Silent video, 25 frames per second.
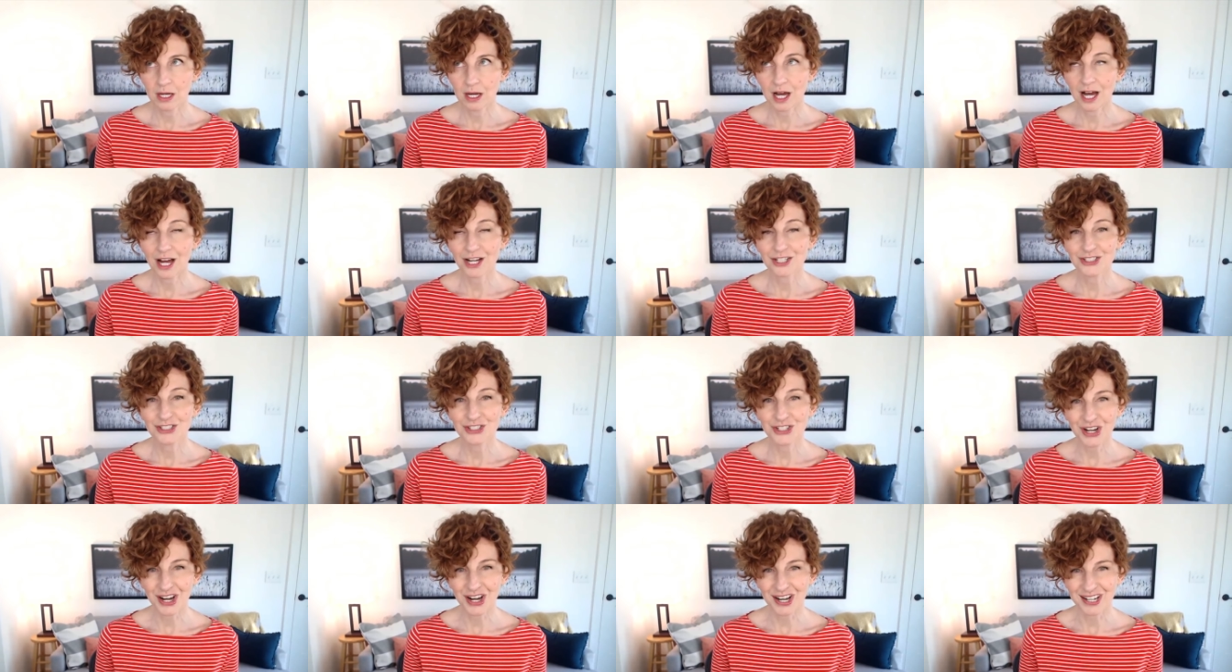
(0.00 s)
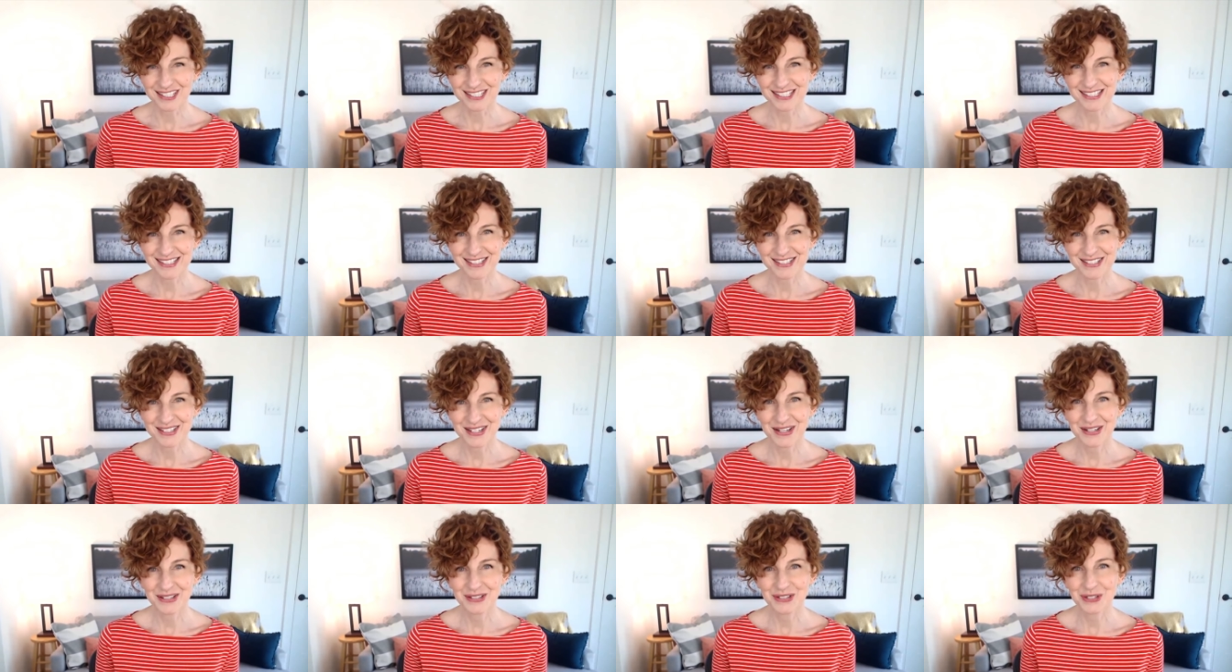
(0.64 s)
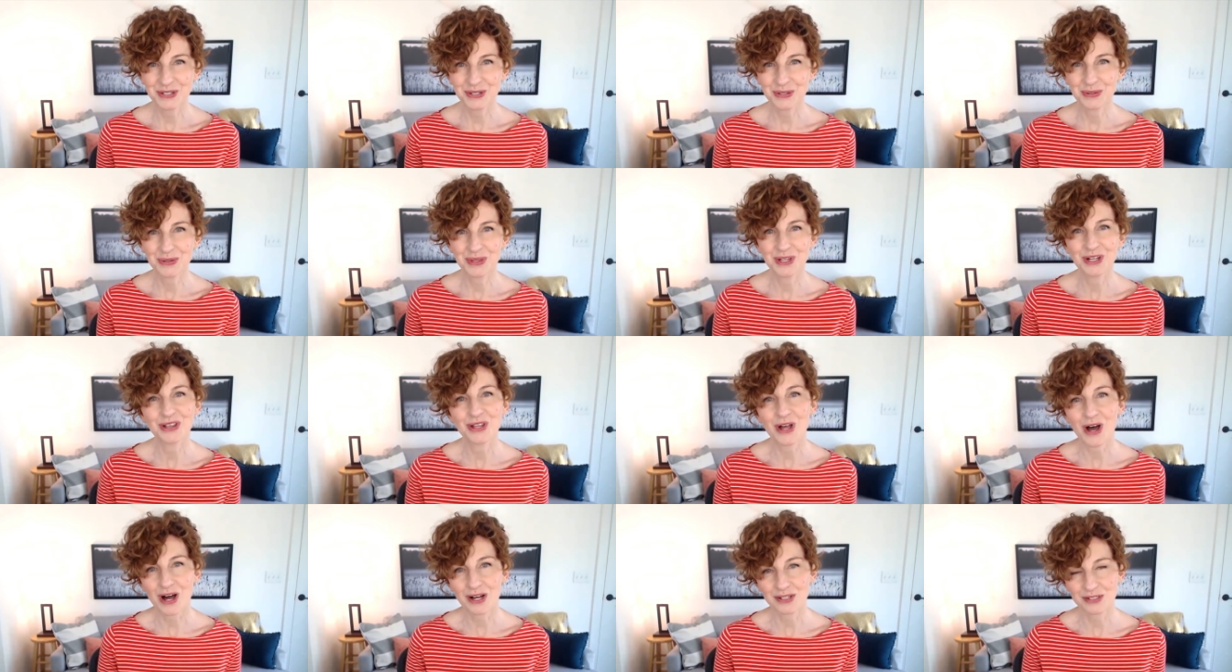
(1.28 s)
adjust to the
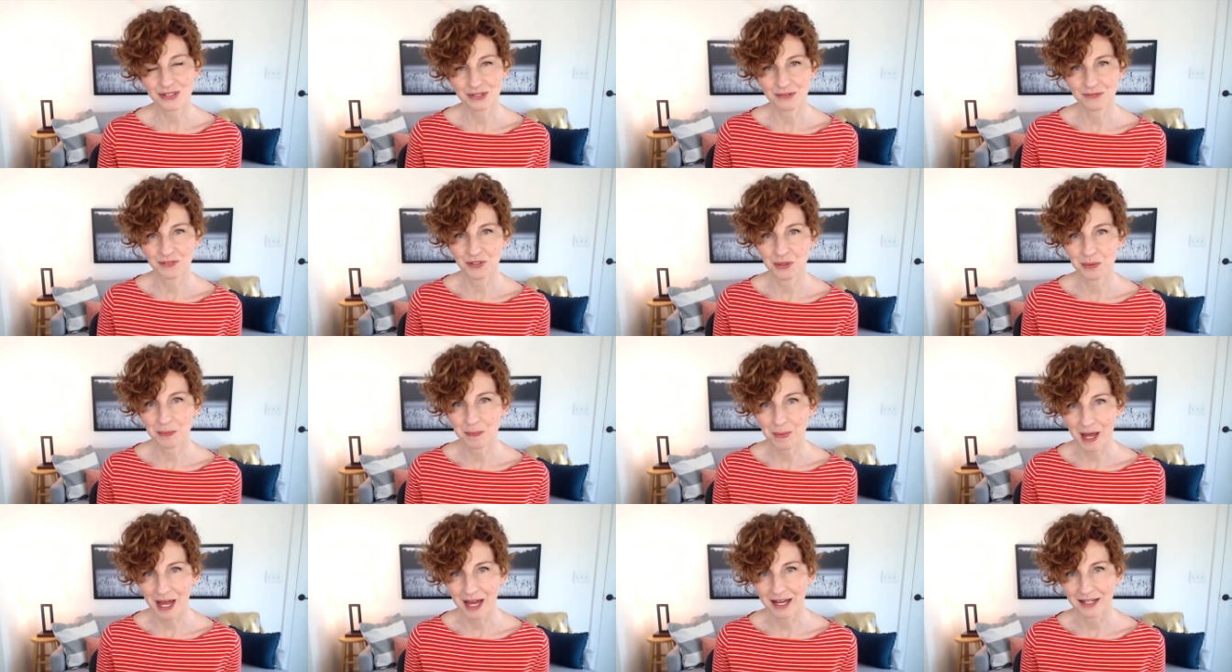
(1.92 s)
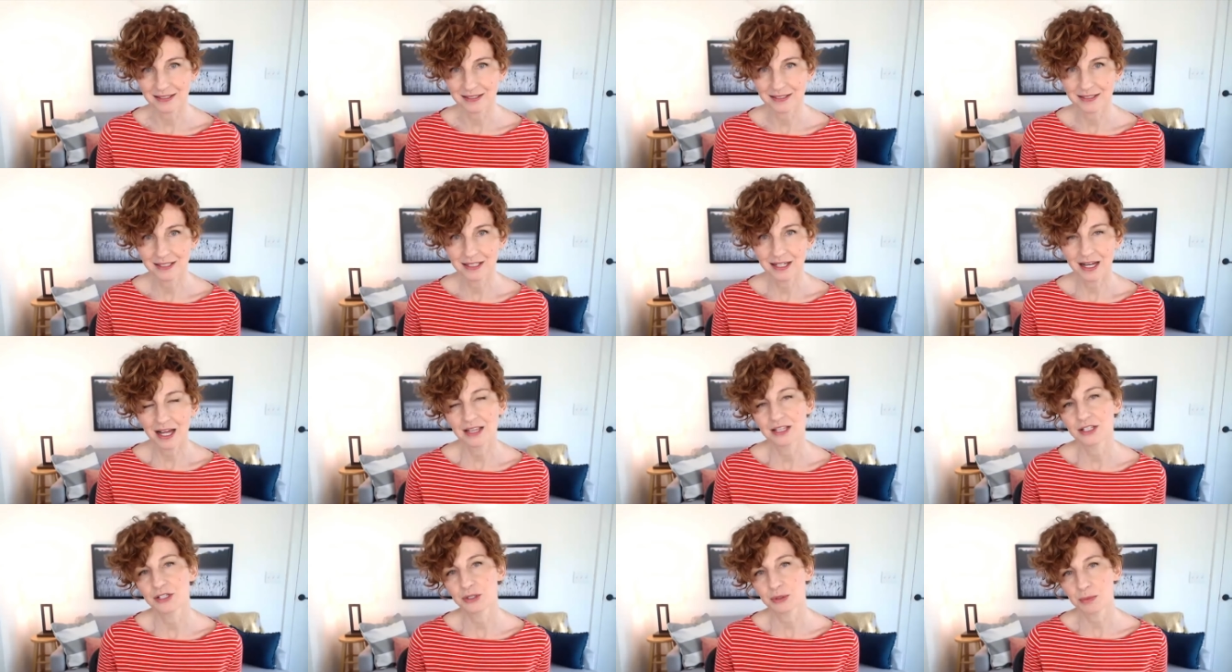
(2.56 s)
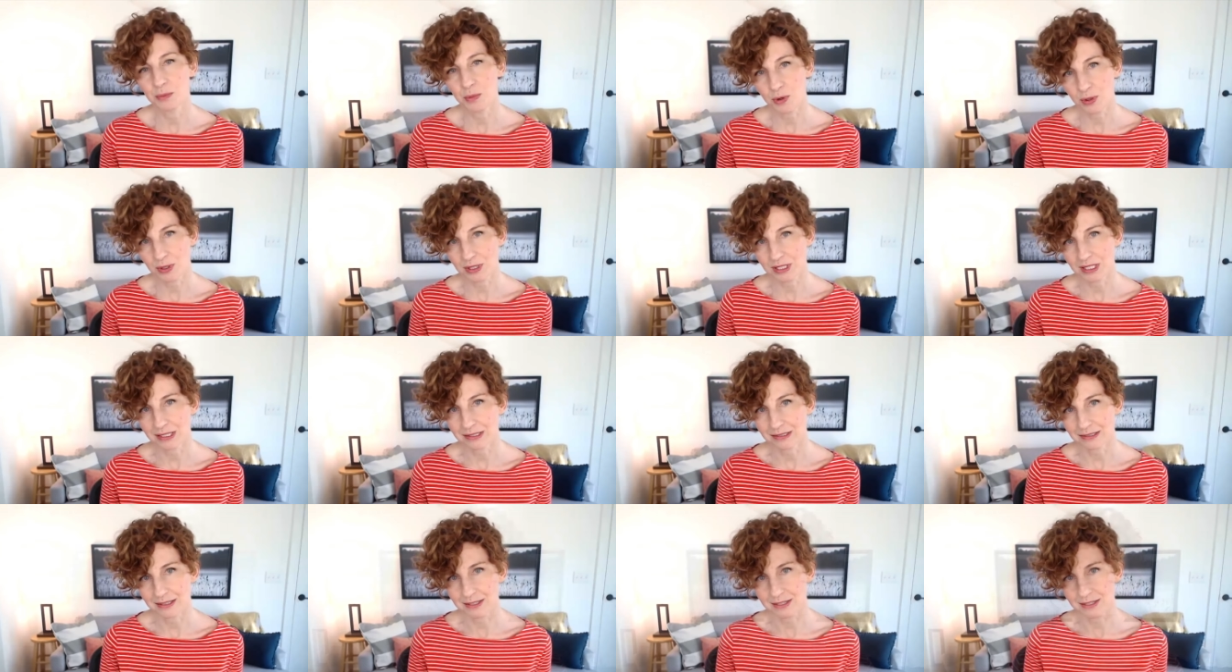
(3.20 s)
loss of your pet a little more
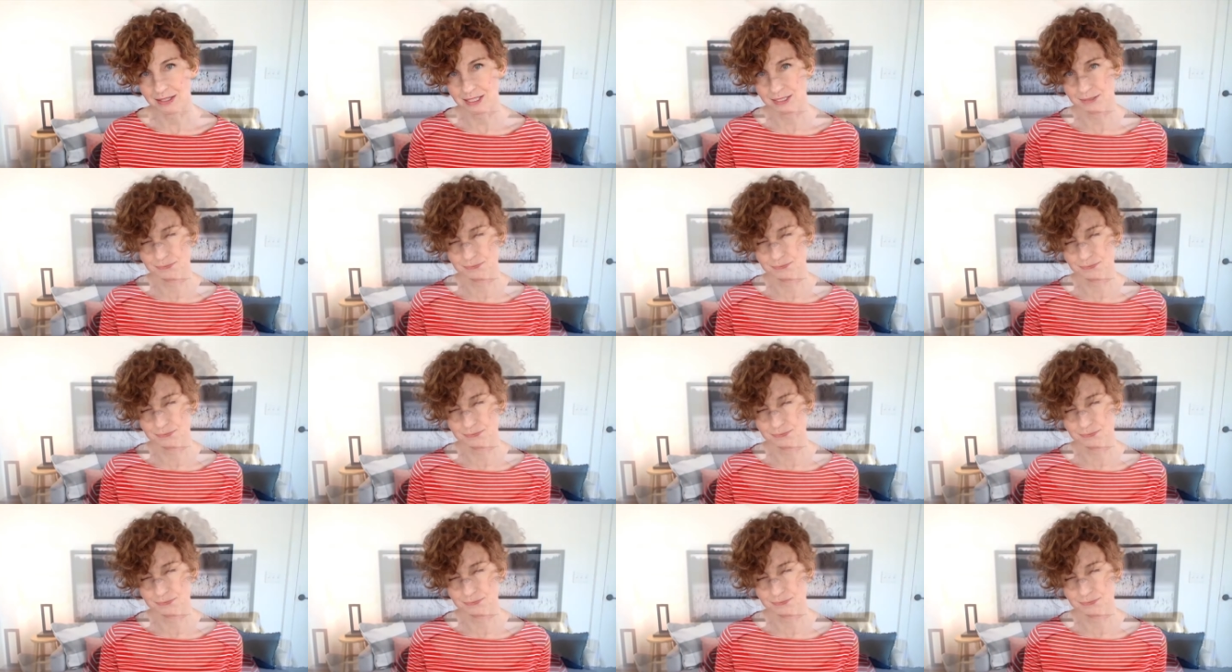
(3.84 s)
easily.